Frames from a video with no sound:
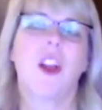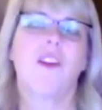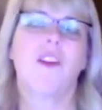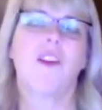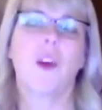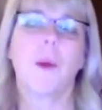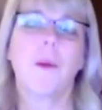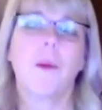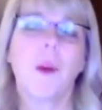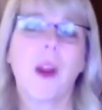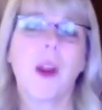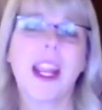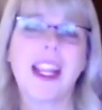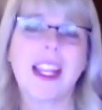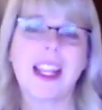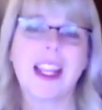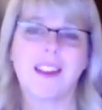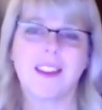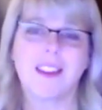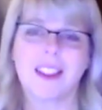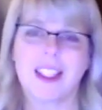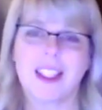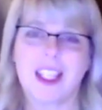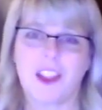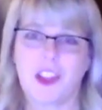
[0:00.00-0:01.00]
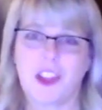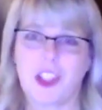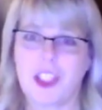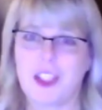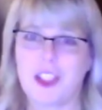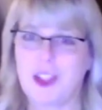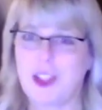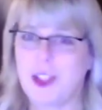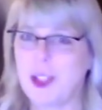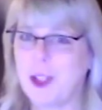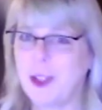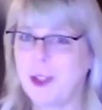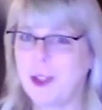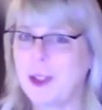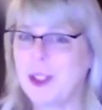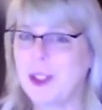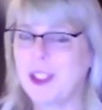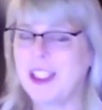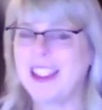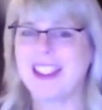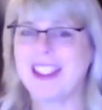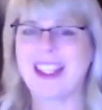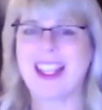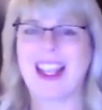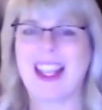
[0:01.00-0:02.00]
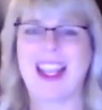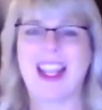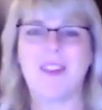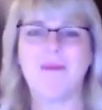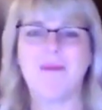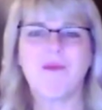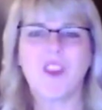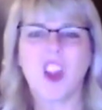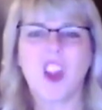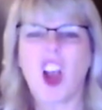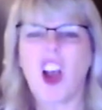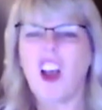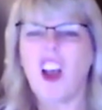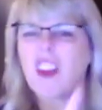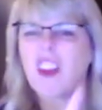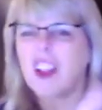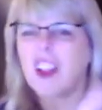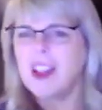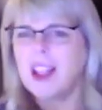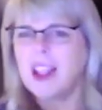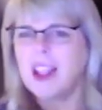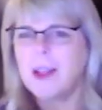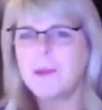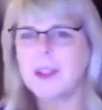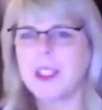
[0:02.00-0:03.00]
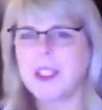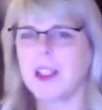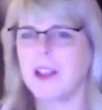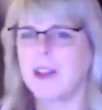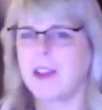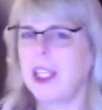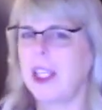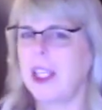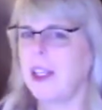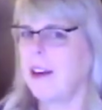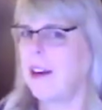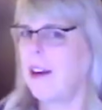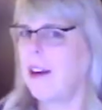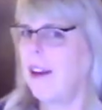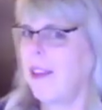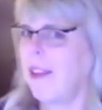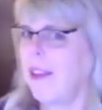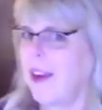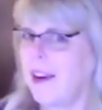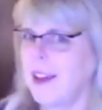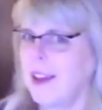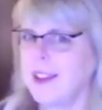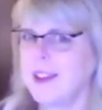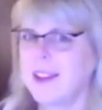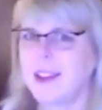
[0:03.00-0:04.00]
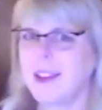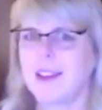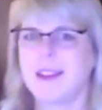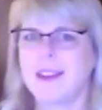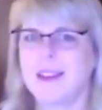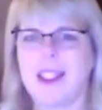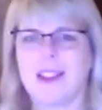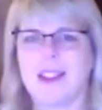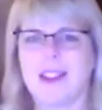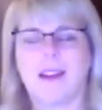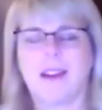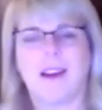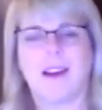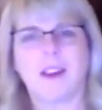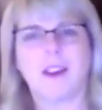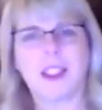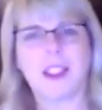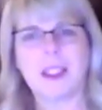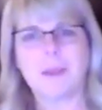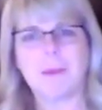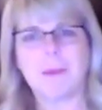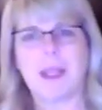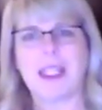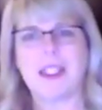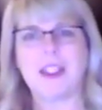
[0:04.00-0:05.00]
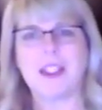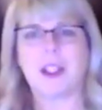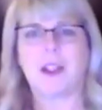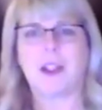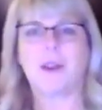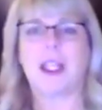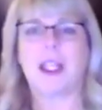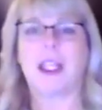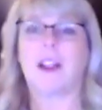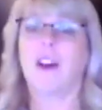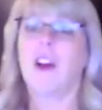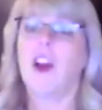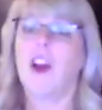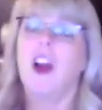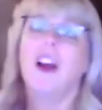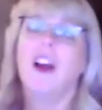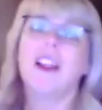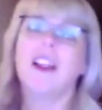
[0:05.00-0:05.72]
For breakout sessions, you could say, all the clubs go here, all the hearts go here, all the spades go here.